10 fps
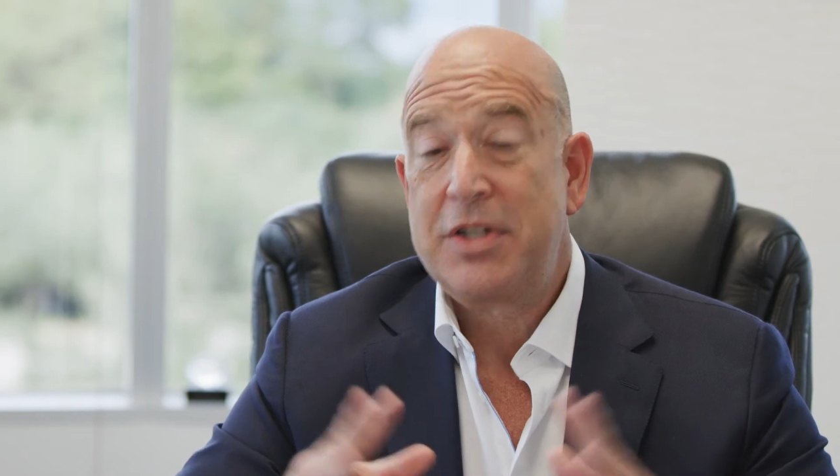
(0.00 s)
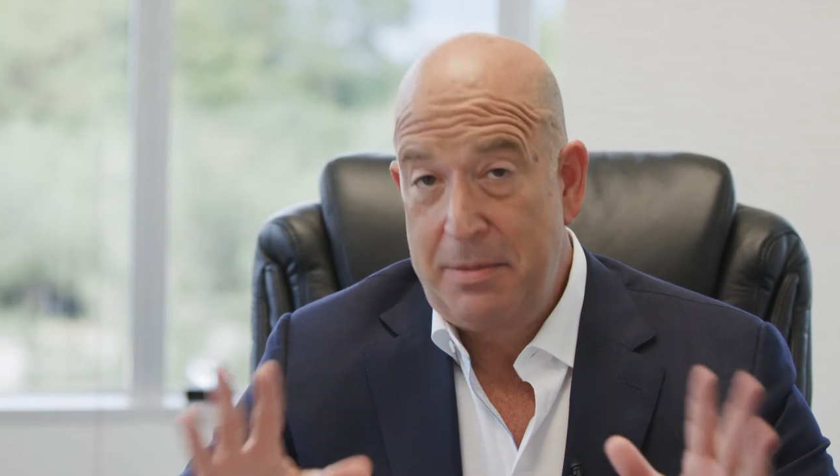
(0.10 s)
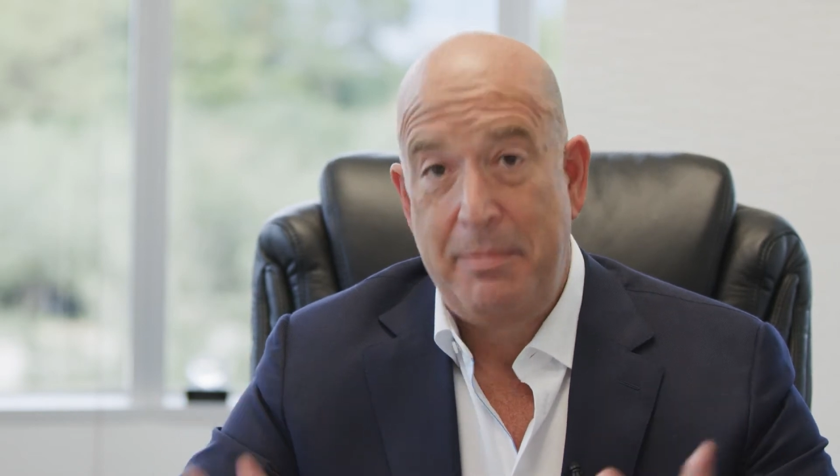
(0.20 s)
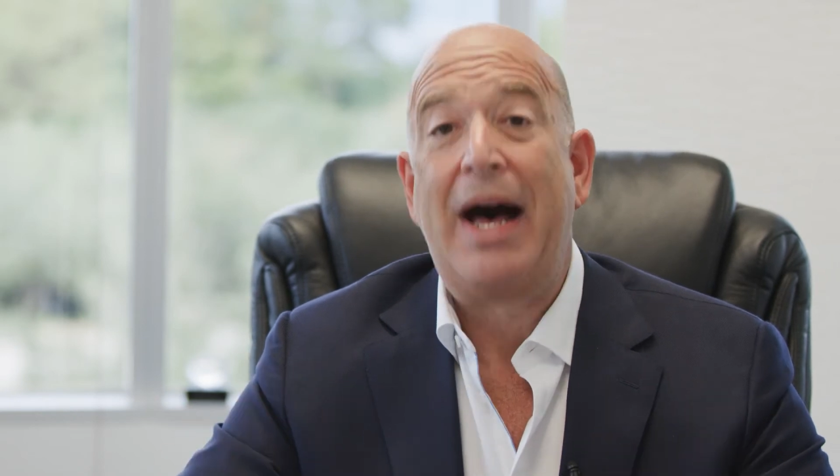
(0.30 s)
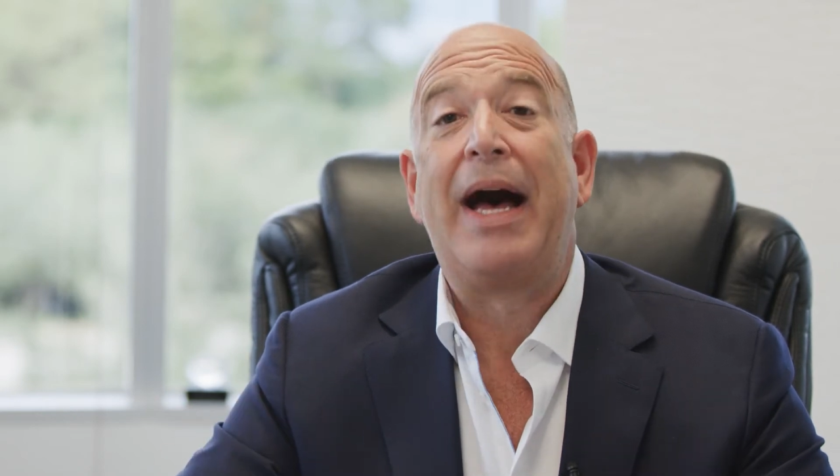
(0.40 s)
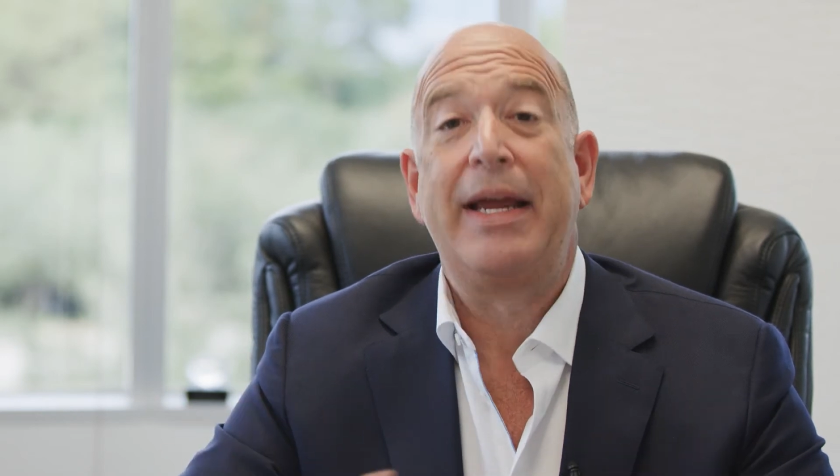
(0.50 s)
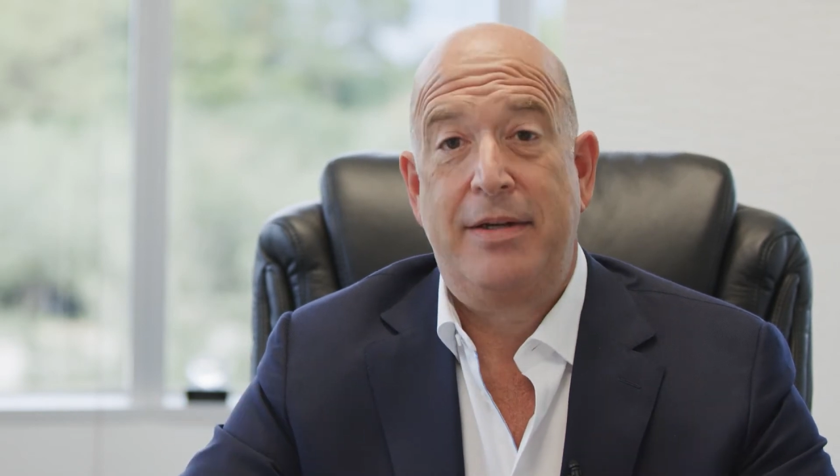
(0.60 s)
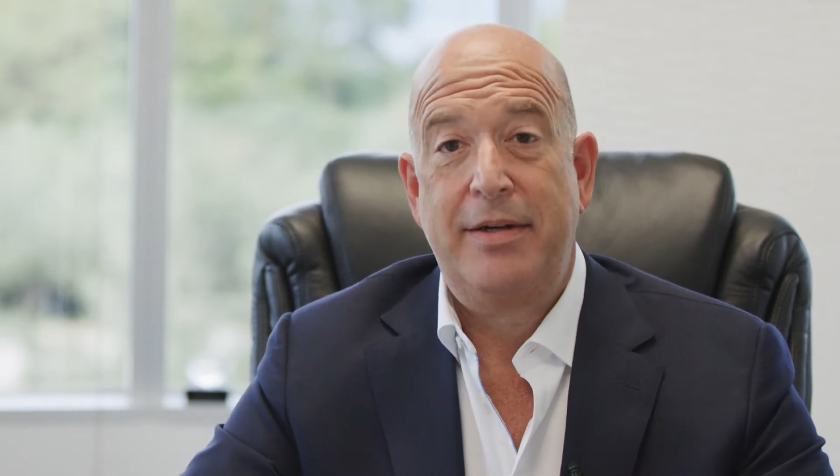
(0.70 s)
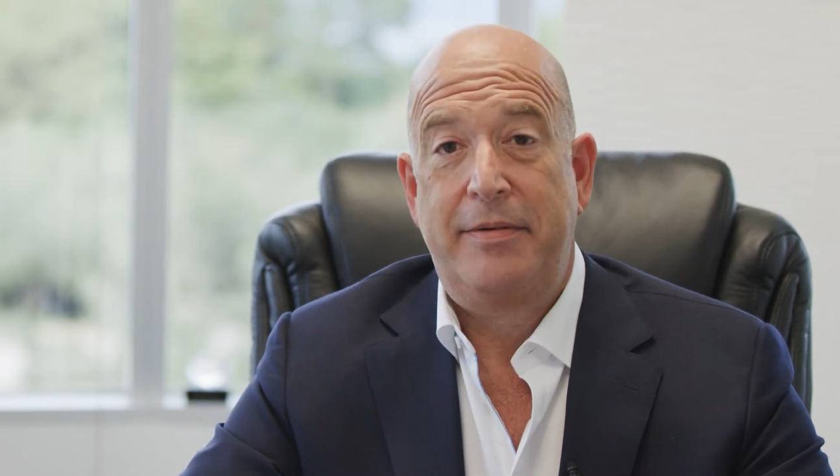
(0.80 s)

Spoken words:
combined.